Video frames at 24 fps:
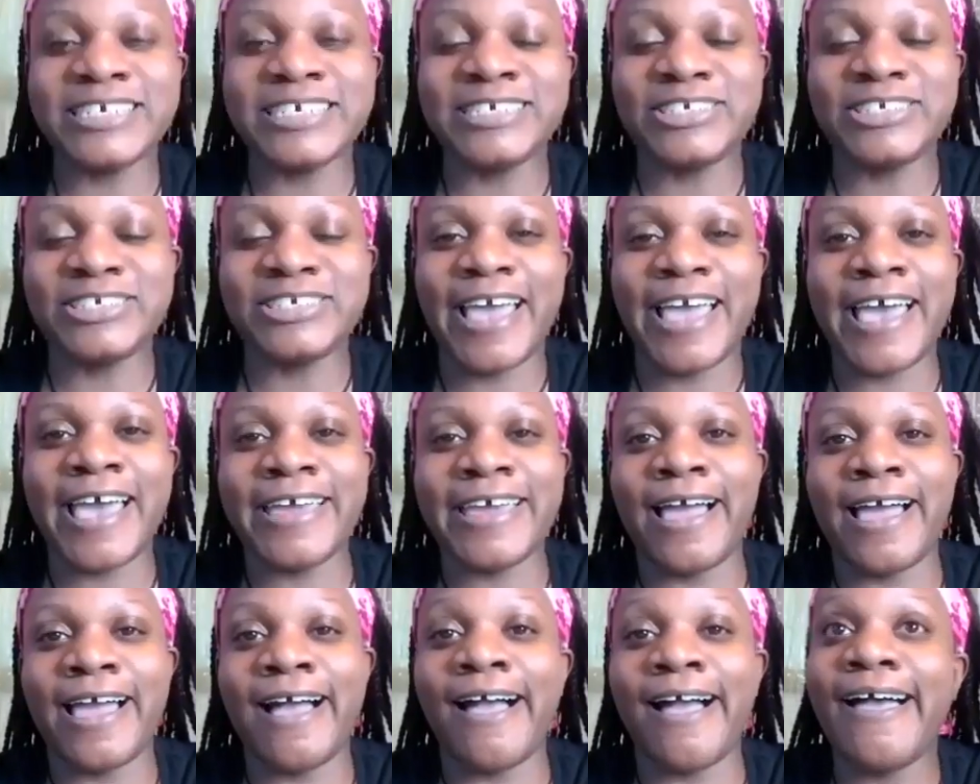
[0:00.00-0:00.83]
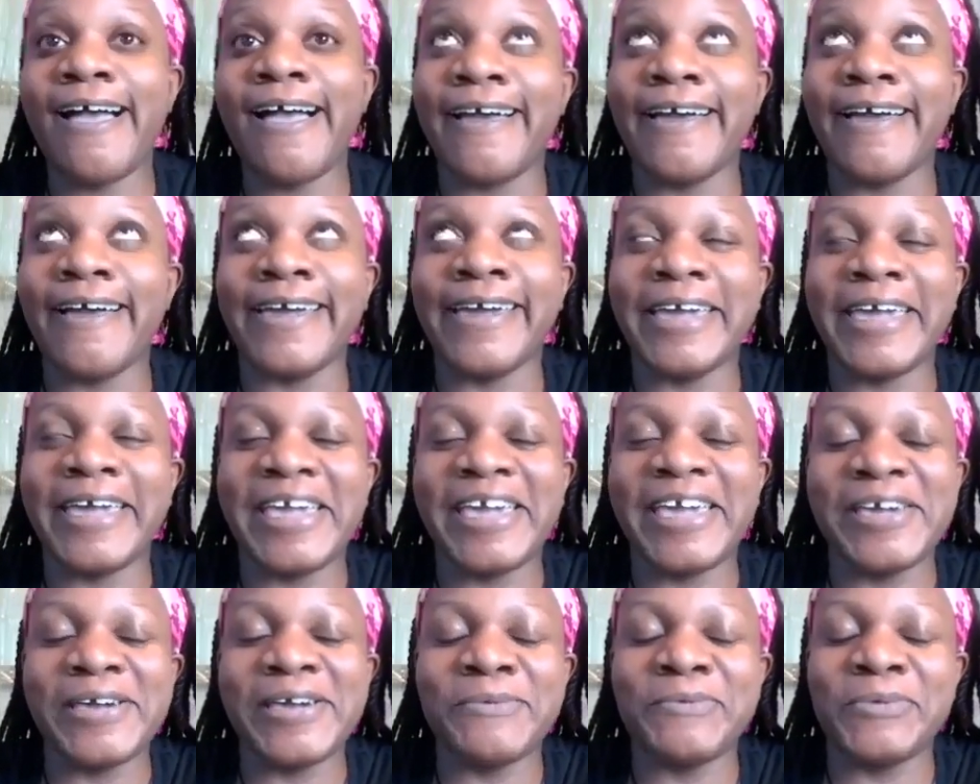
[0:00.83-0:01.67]
Chad, I
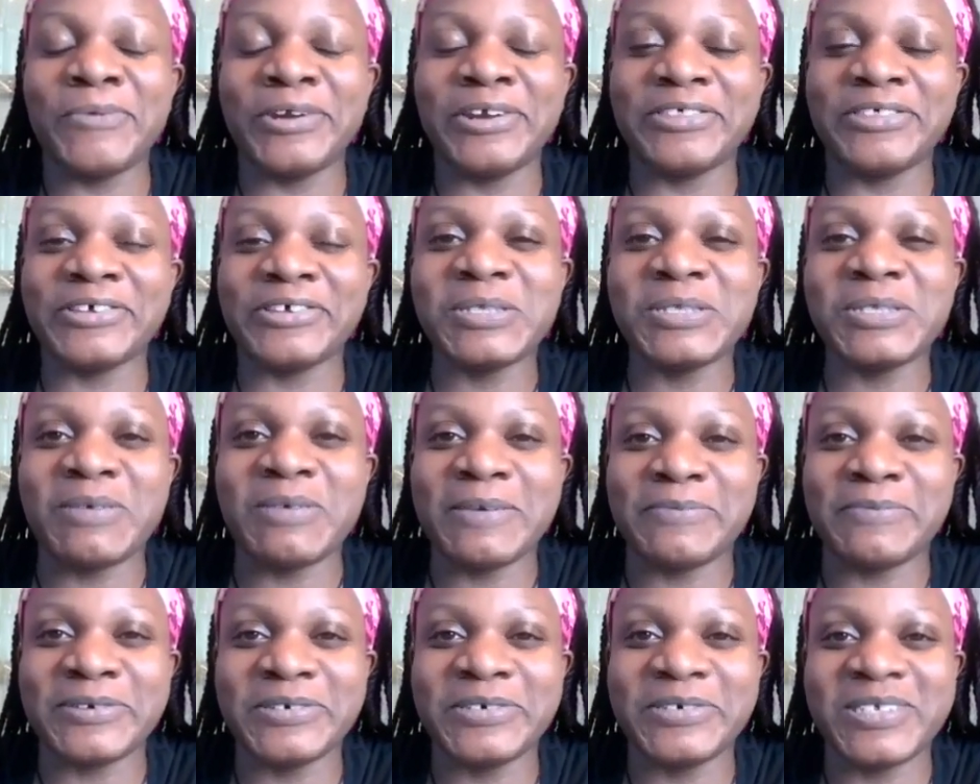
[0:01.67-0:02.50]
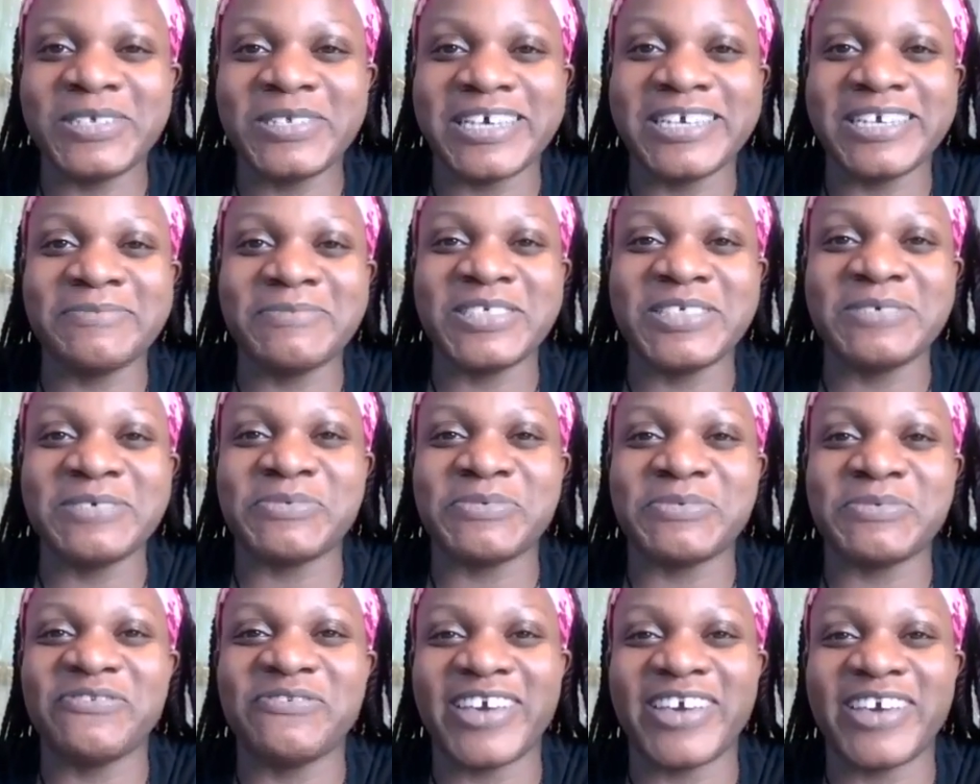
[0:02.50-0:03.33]
am one of those people who tend to be the
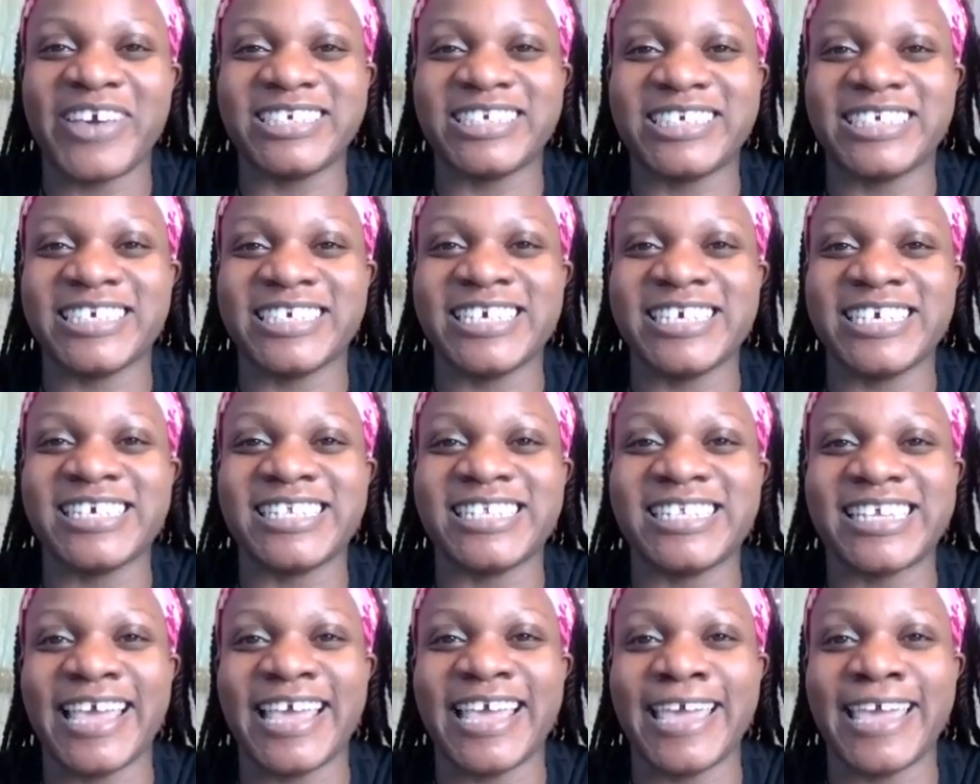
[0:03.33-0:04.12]
perfectionist.